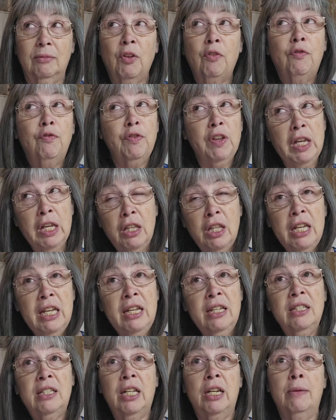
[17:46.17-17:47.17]

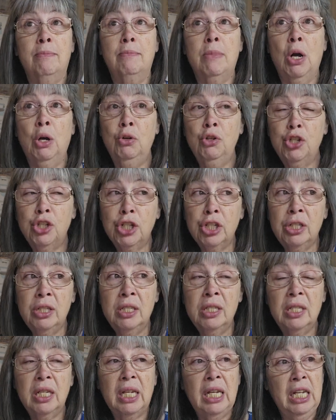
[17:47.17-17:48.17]
feelings and
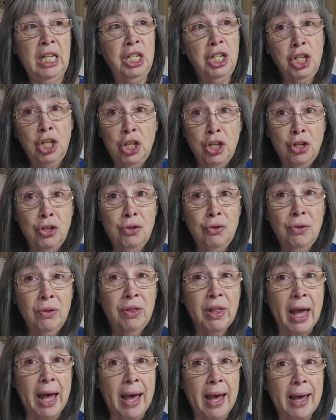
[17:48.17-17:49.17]
emotions in you
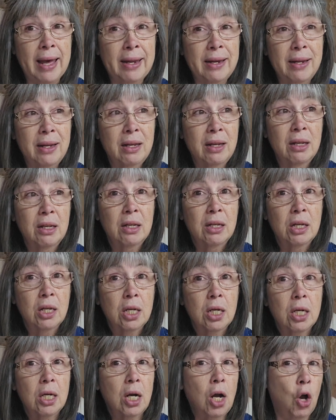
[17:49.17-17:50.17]
that
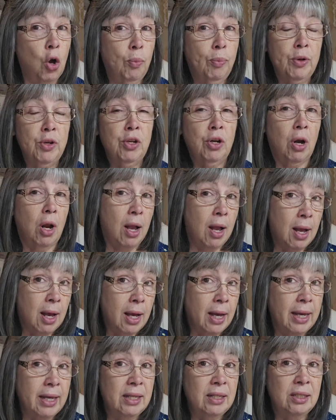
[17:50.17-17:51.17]
open your
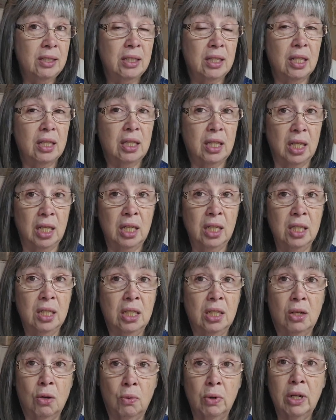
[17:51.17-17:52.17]
eyes to
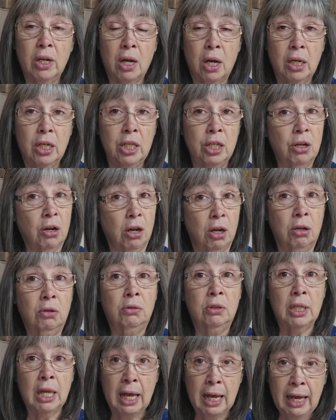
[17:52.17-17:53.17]
things going on in your
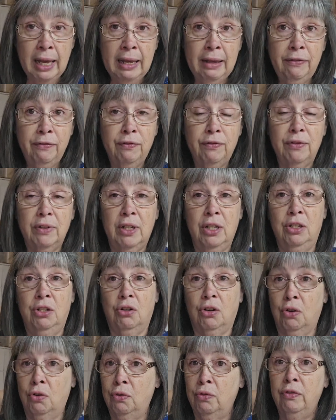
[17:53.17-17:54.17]
own life, in
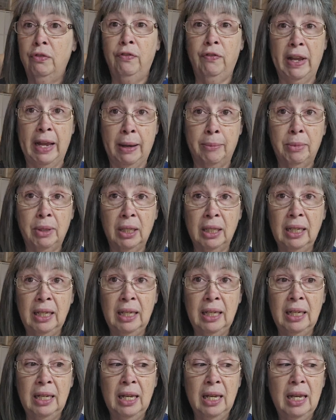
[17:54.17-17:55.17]
your own
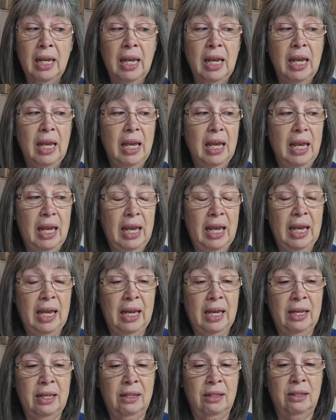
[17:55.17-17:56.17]
family,
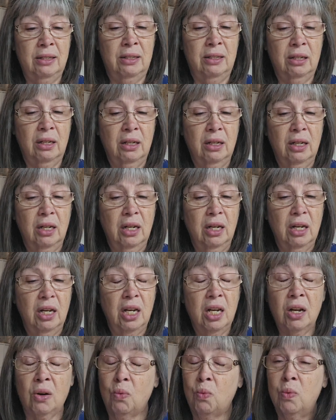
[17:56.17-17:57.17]
and
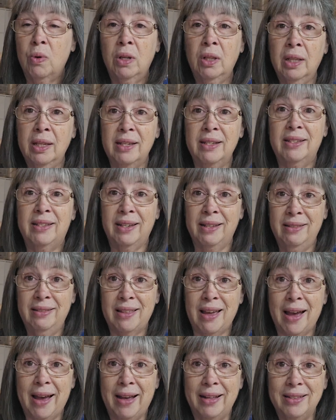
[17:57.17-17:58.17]
it really did
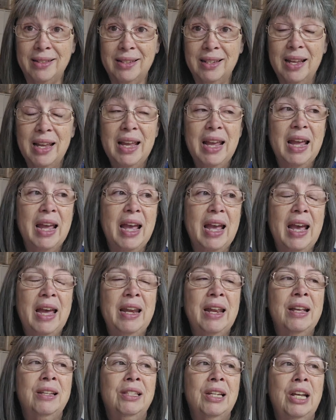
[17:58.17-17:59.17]
that.
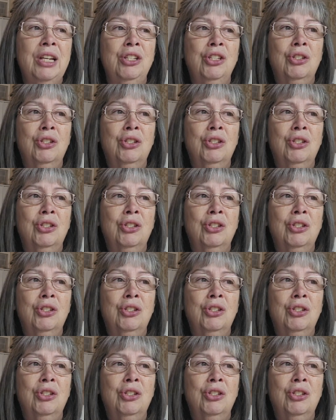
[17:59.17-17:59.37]
And as I